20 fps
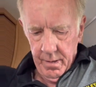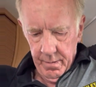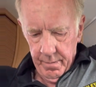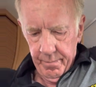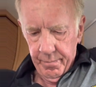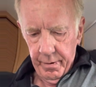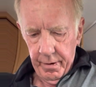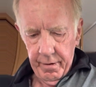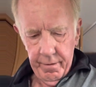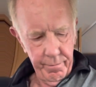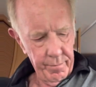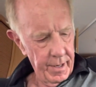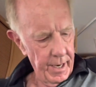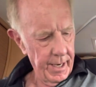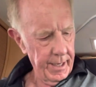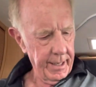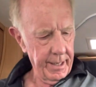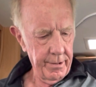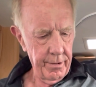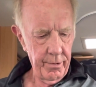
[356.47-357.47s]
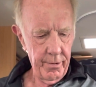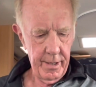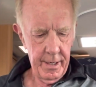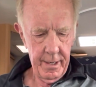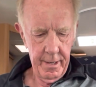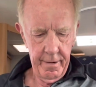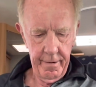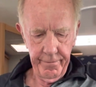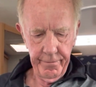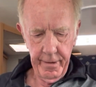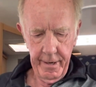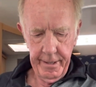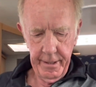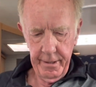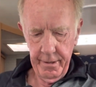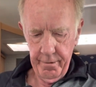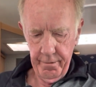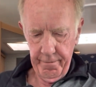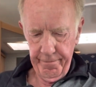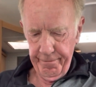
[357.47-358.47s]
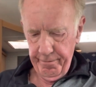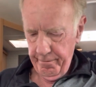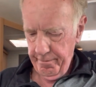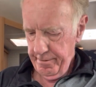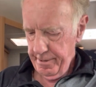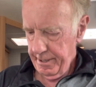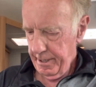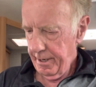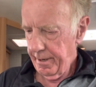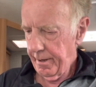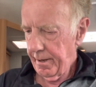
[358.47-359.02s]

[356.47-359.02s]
believe me, you can do it. I've had it off already.